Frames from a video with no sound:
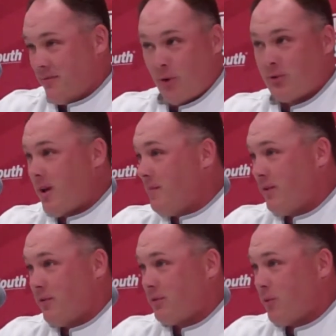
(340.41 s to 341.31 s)
First
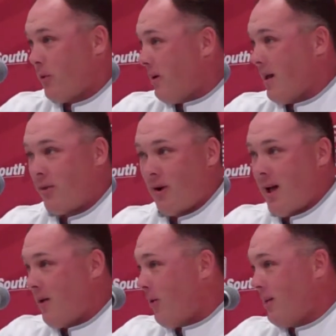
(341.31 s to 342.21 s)
time defense coordinator. I thought I
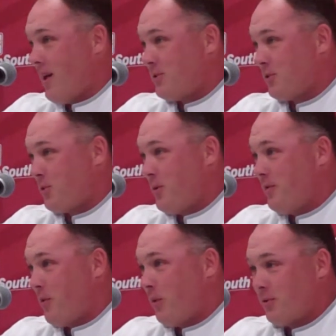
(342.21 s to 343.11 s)
had all the answers at
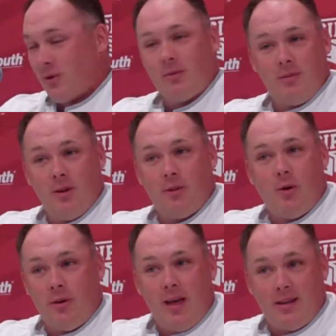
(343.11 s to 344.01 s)
24 years old. You know,
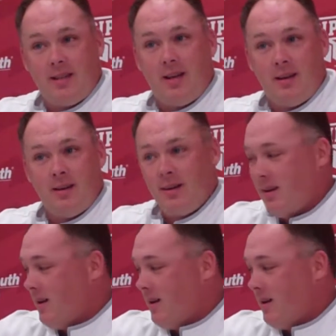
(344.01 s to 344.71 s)
learned that I didn't.